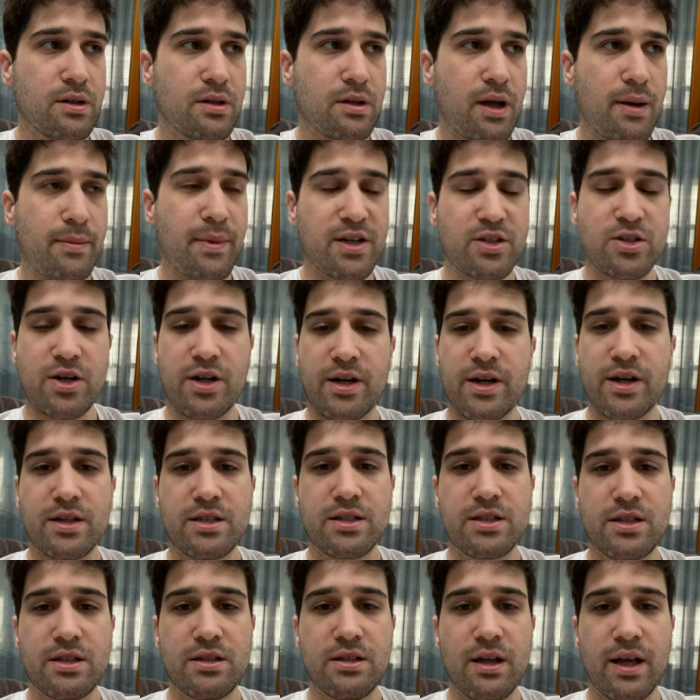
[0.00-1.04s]
I'm not trying to,
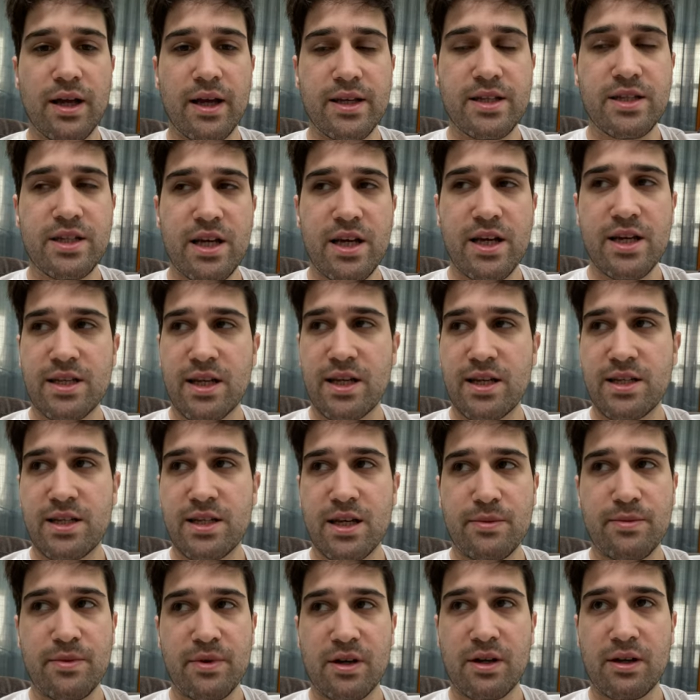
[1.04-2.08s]
like, chase any
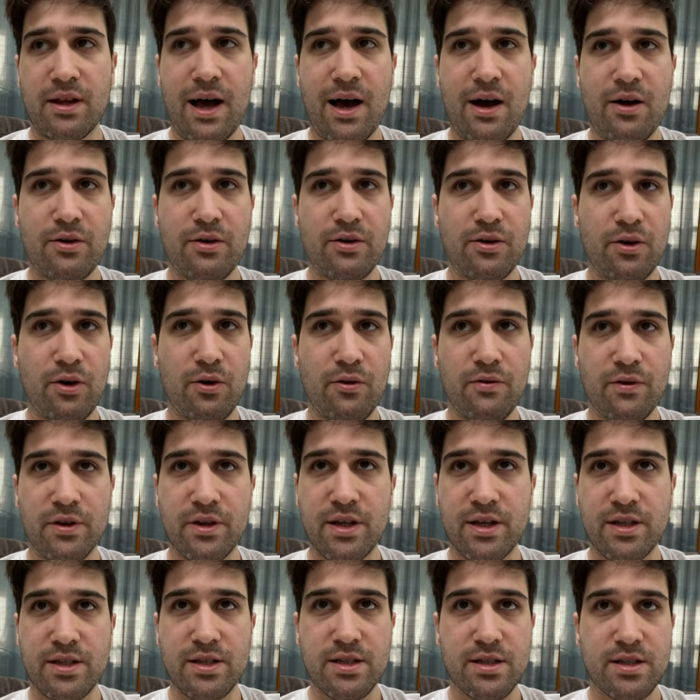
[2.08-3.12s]
type of clout over
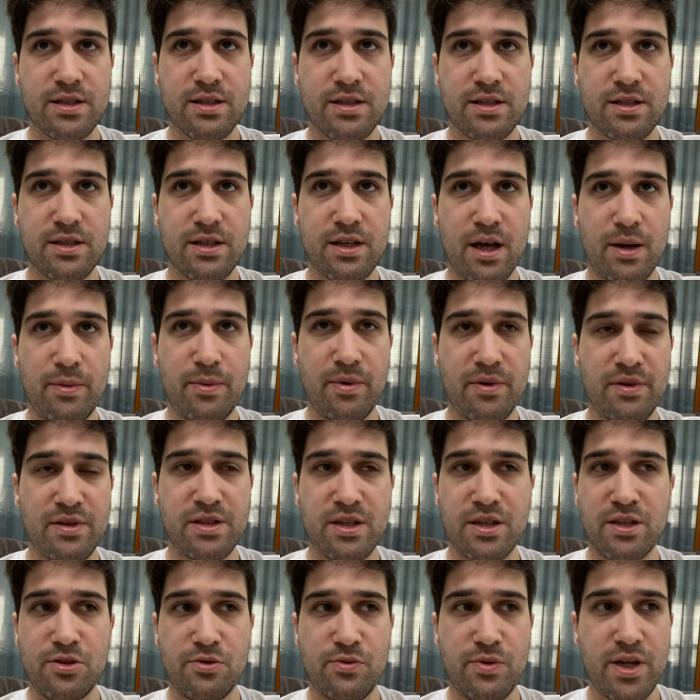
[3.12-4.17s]
this type of
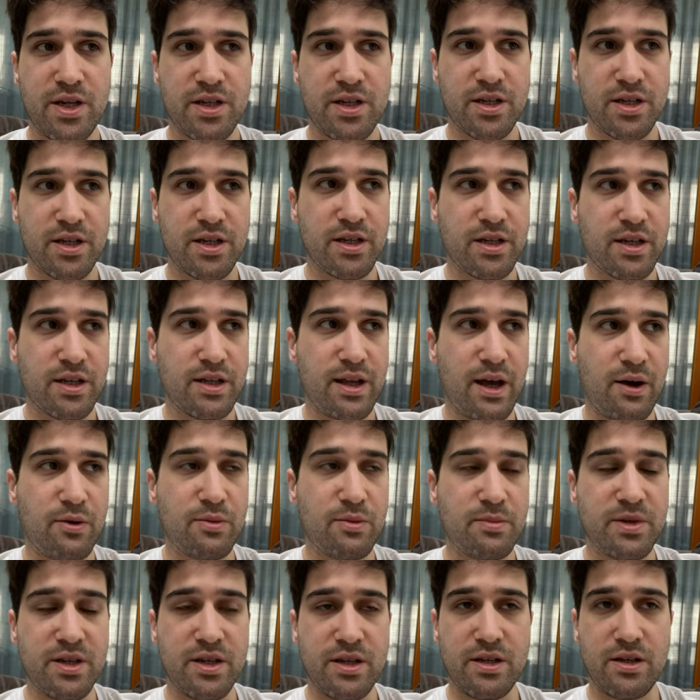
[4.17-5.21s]
situation. That would
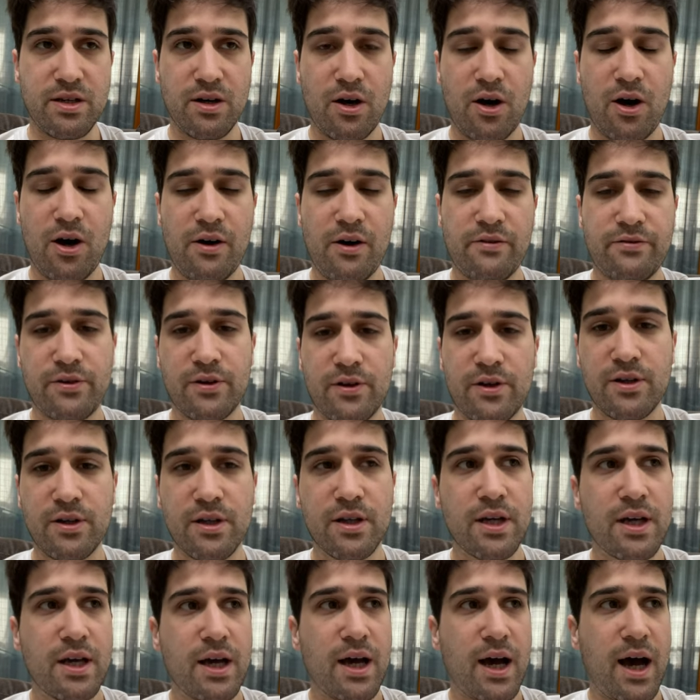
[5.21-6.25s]
be awful.
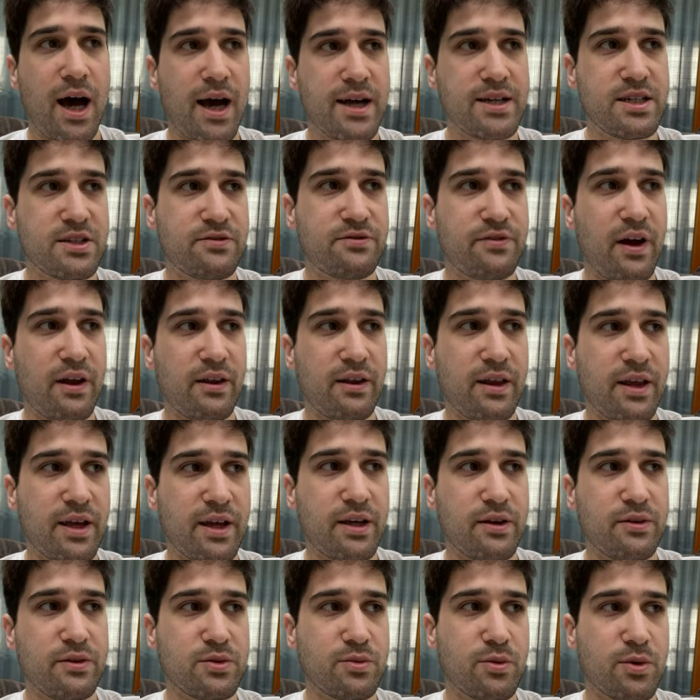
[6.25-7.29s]
I just felt like
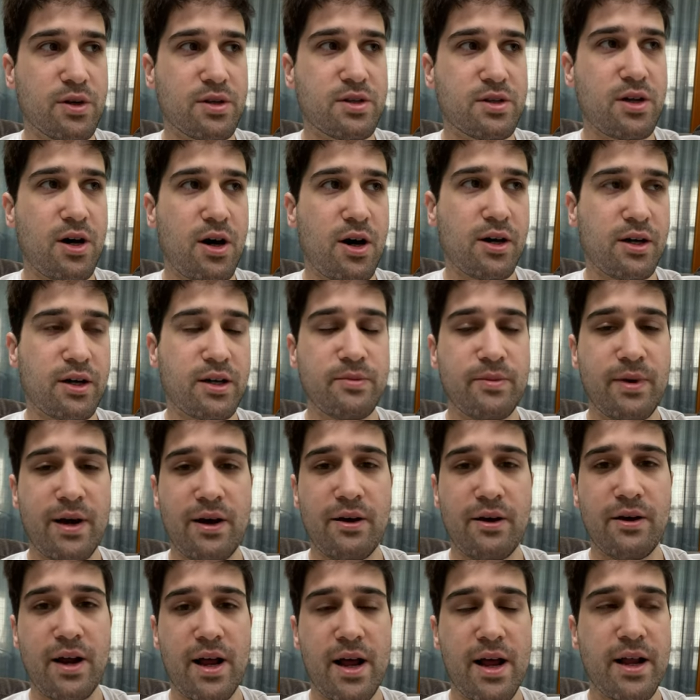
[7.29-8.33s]
it was worth talking
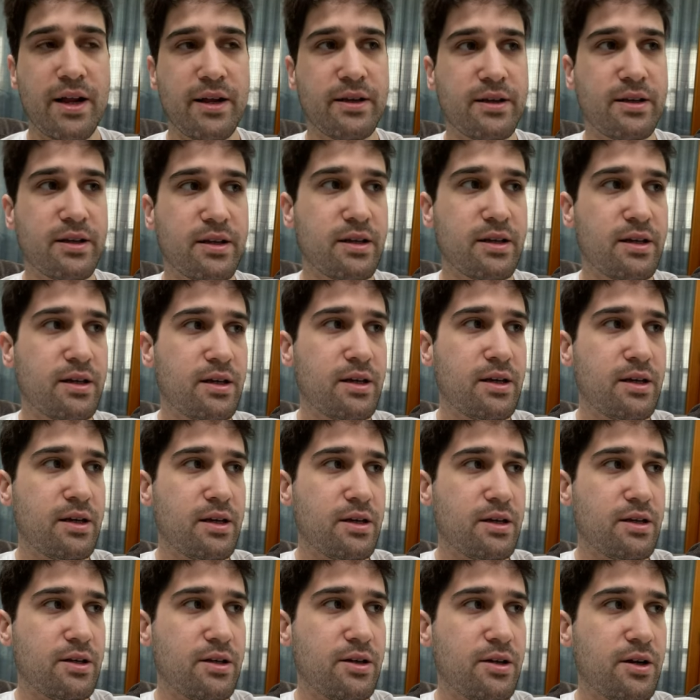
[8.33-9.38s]
about and,
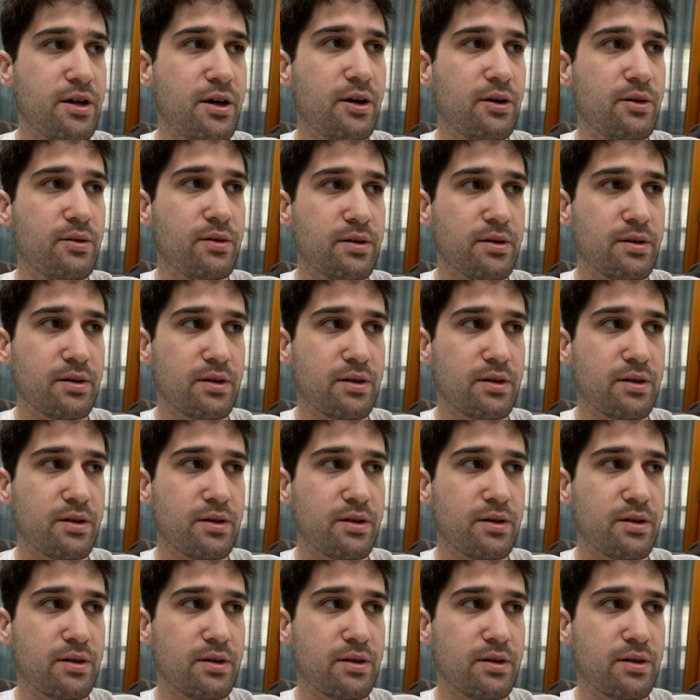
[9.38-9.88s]
you know,